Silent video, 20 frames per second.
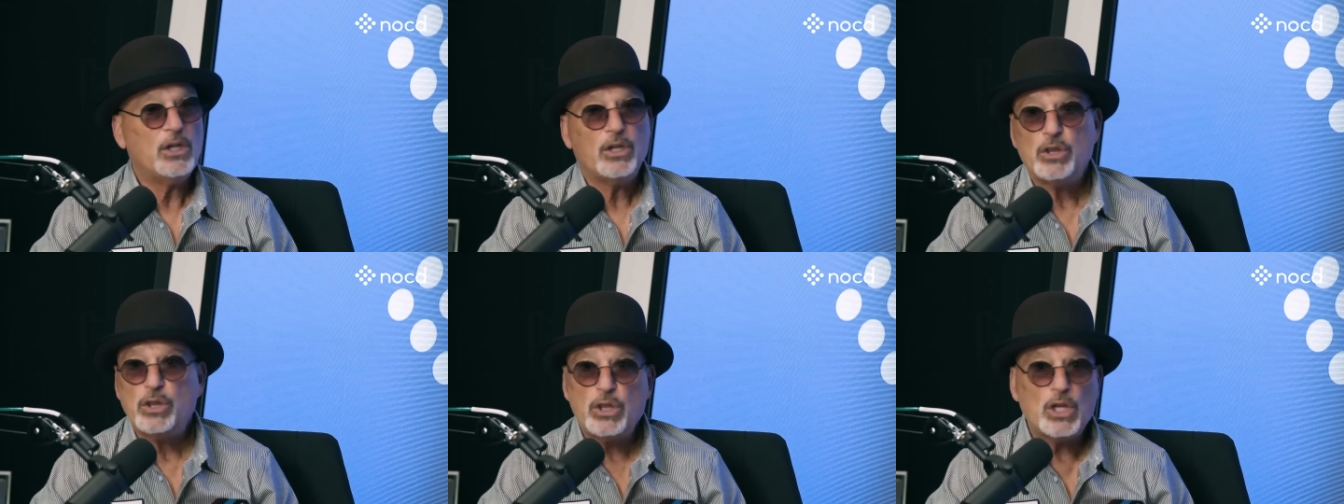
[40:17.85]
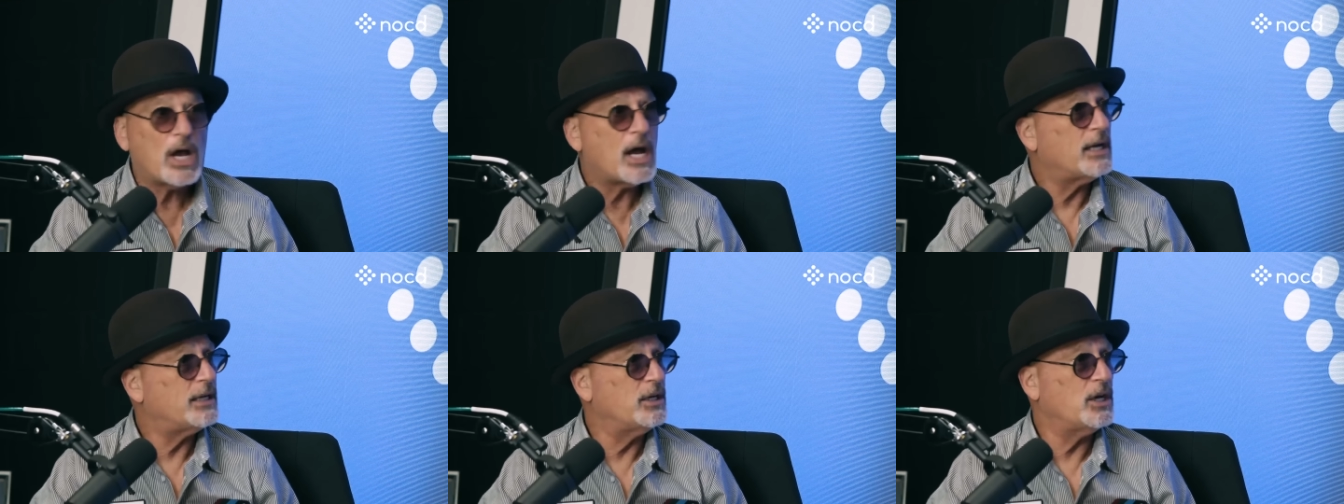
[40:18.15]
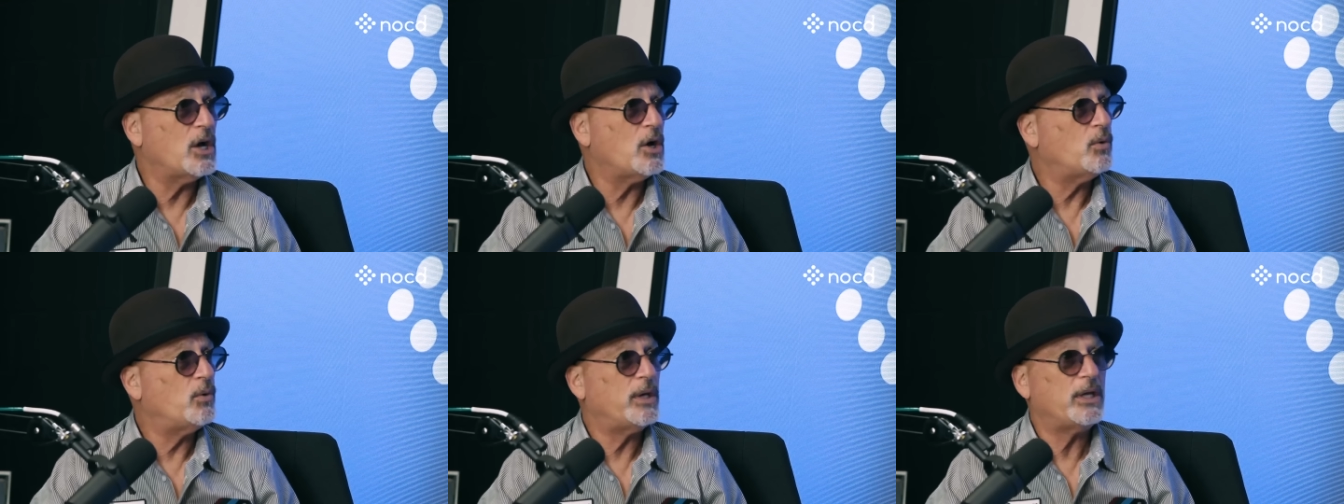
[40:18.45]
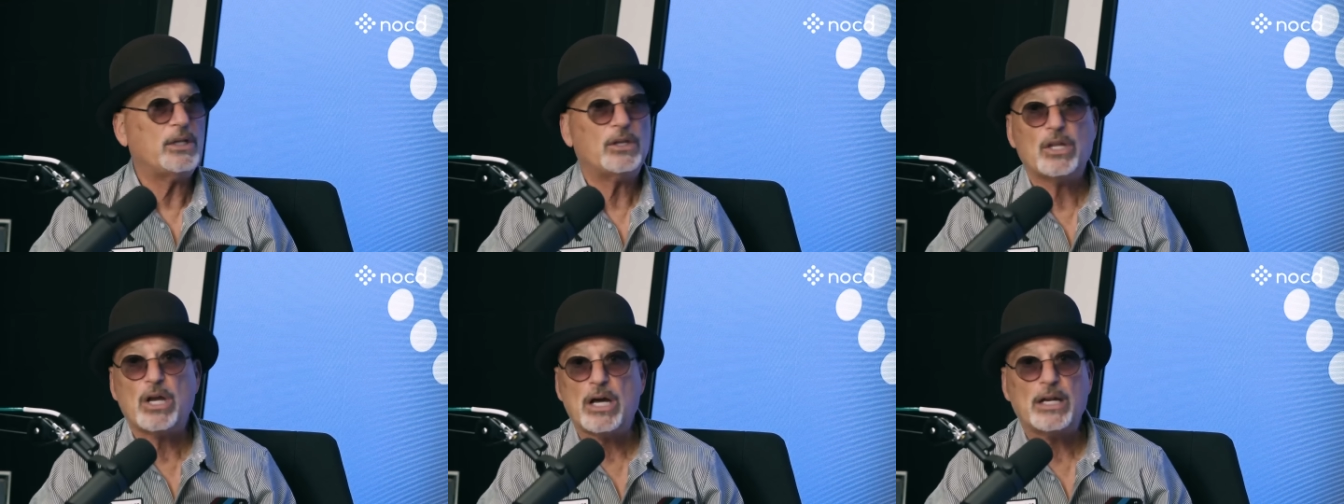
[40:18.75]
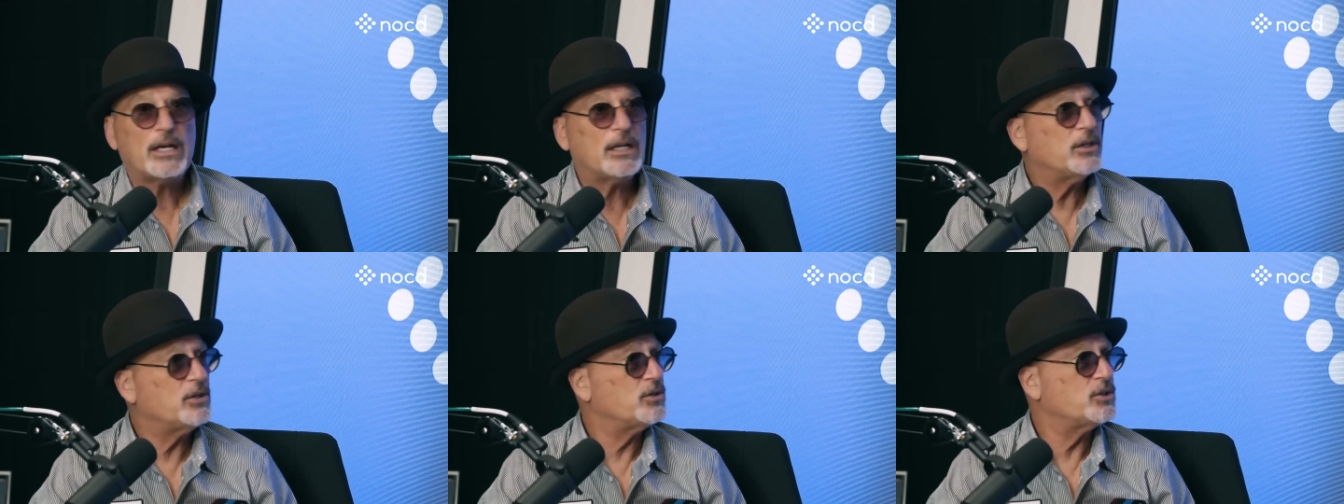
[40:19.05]
not knowing,
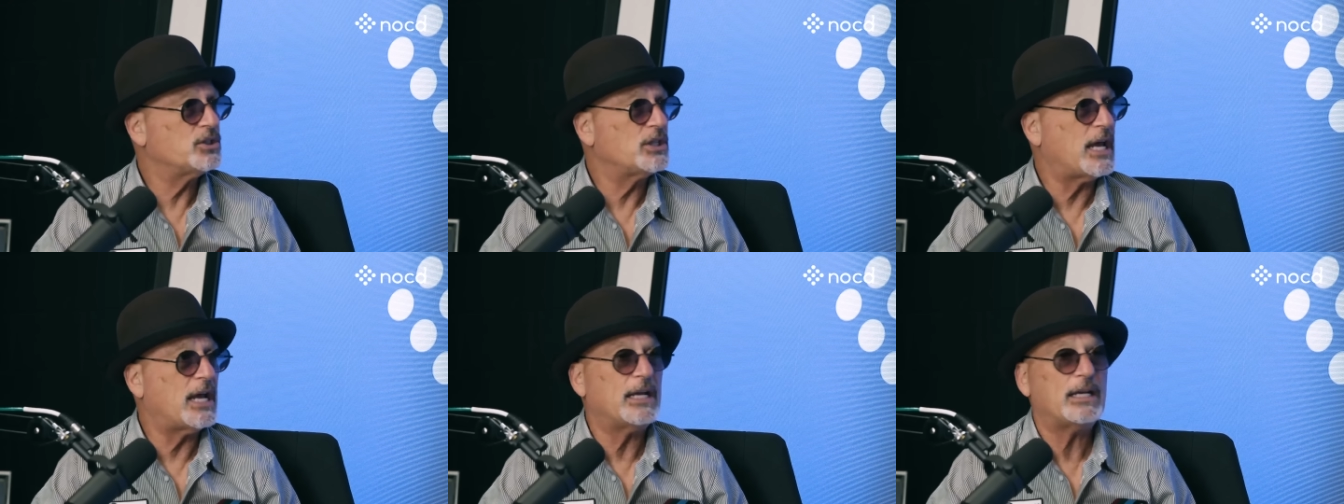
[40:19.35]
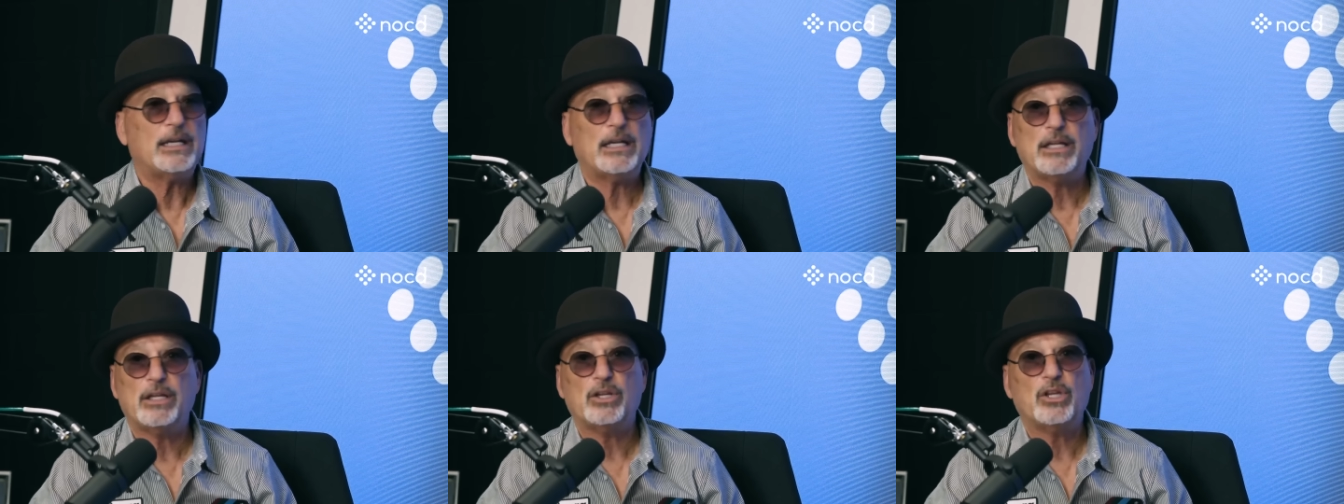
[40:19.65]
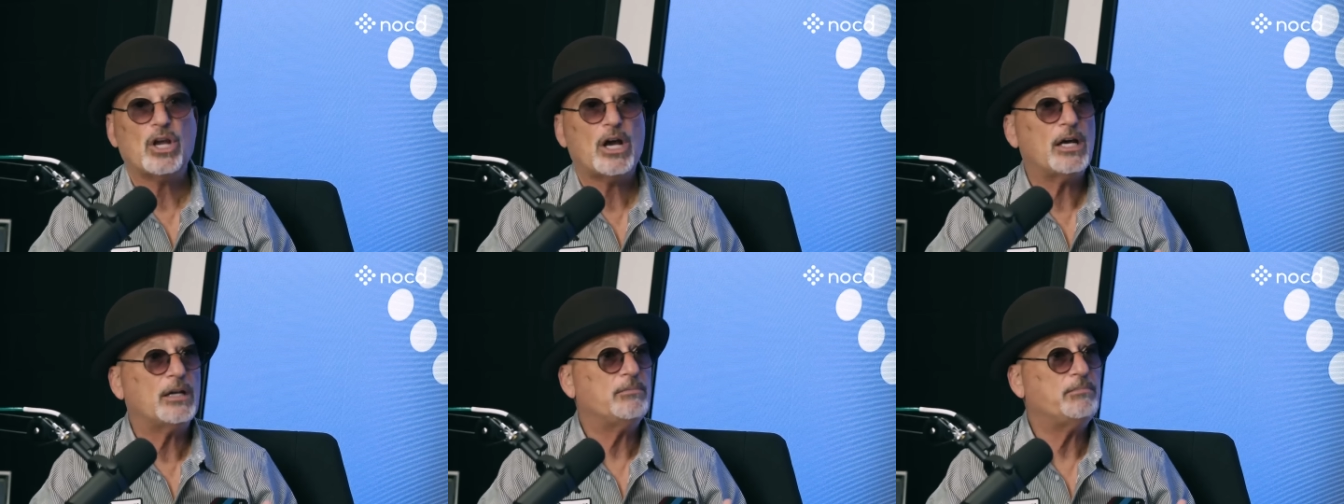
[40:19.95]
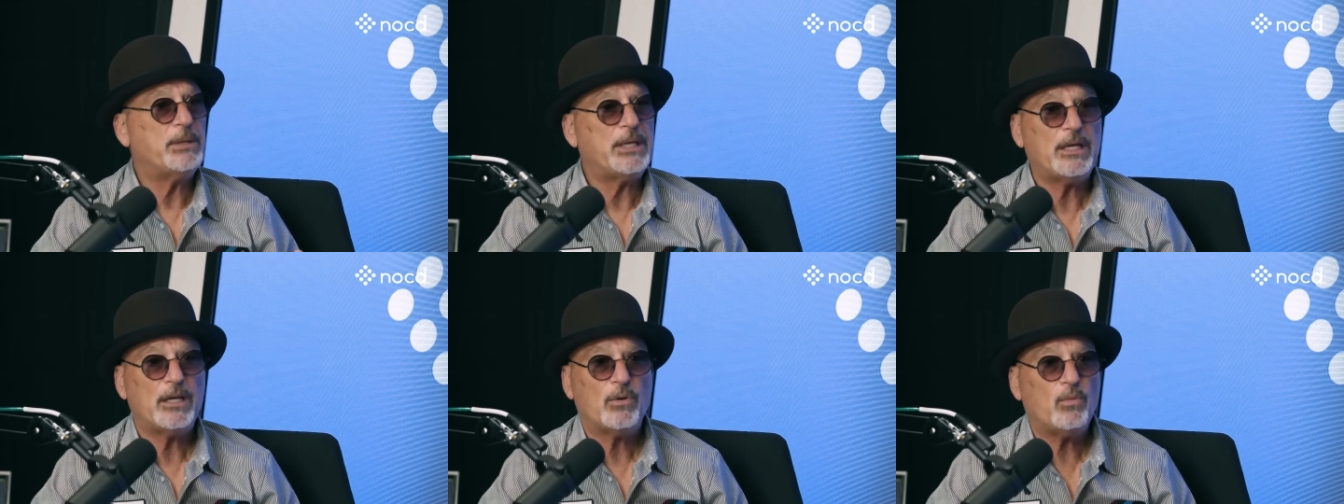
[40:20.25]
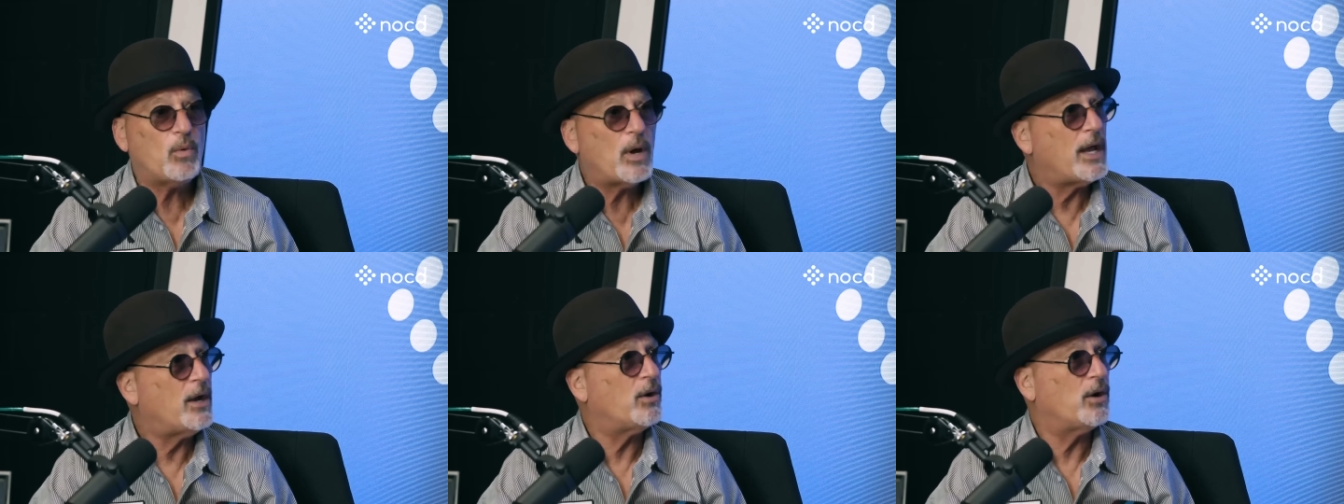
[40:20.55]
not understanding, not being
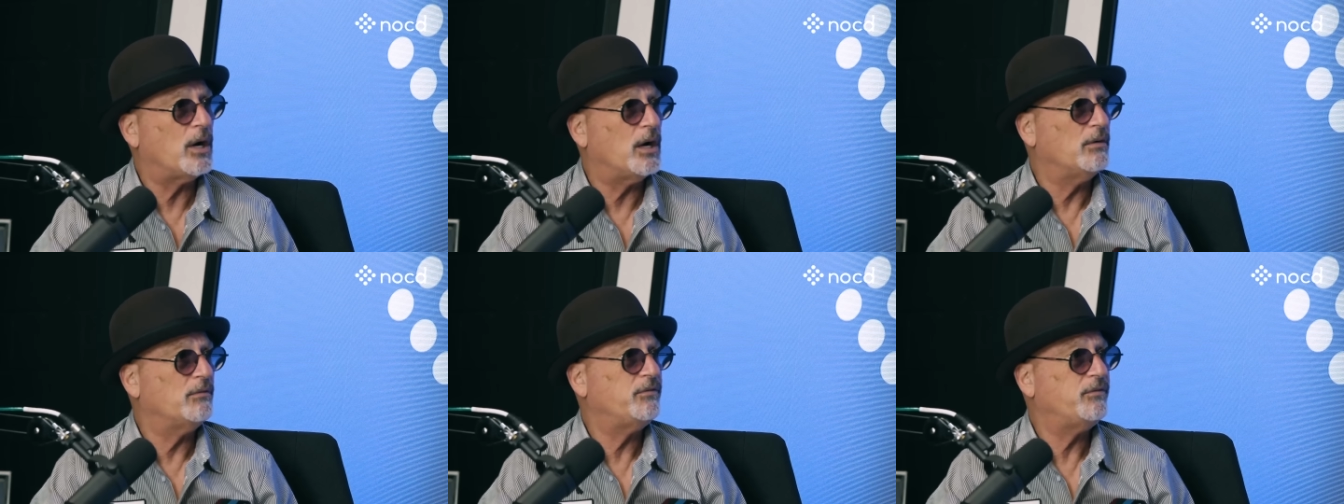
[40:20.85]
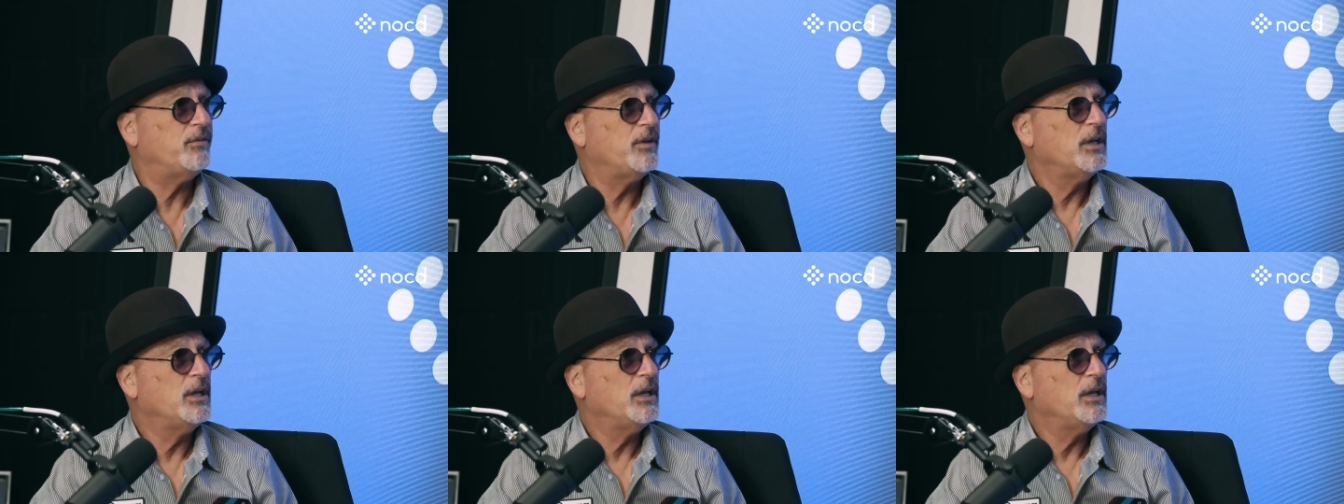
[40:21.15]
aware of,